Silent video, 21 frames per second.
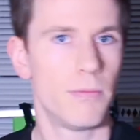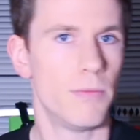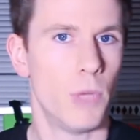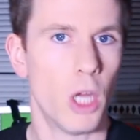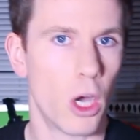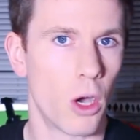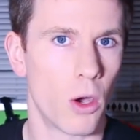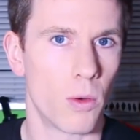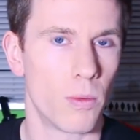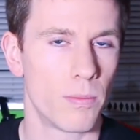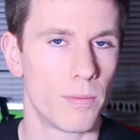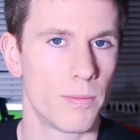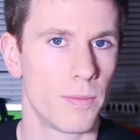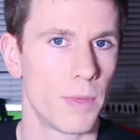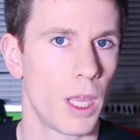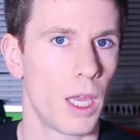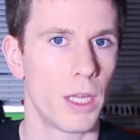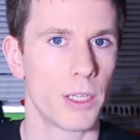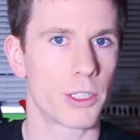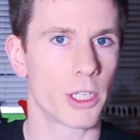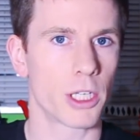No.
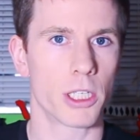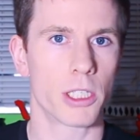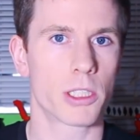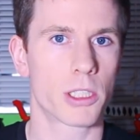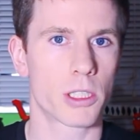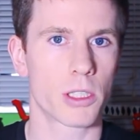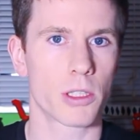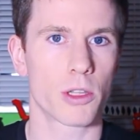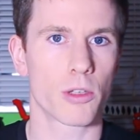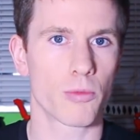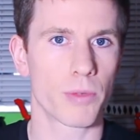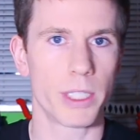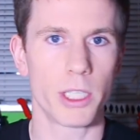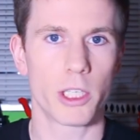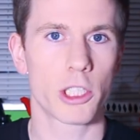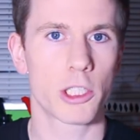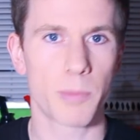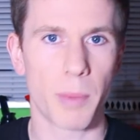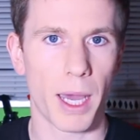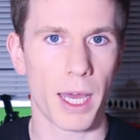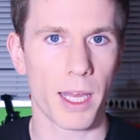Does the
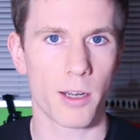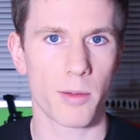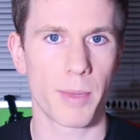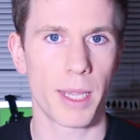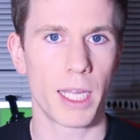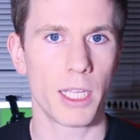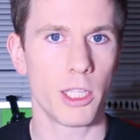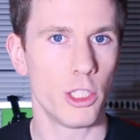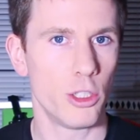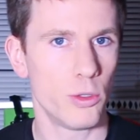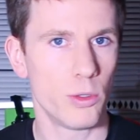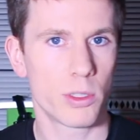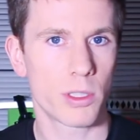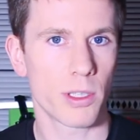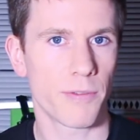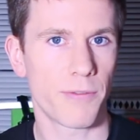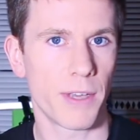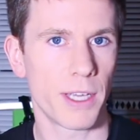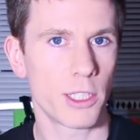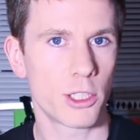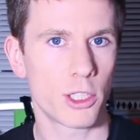real Spider-Man use
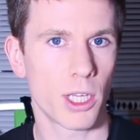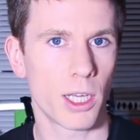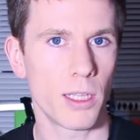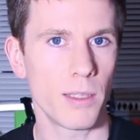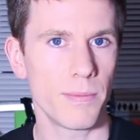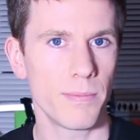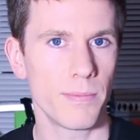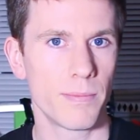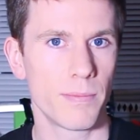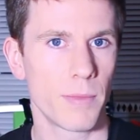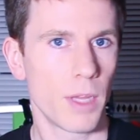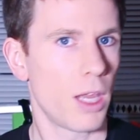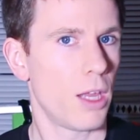a face shell?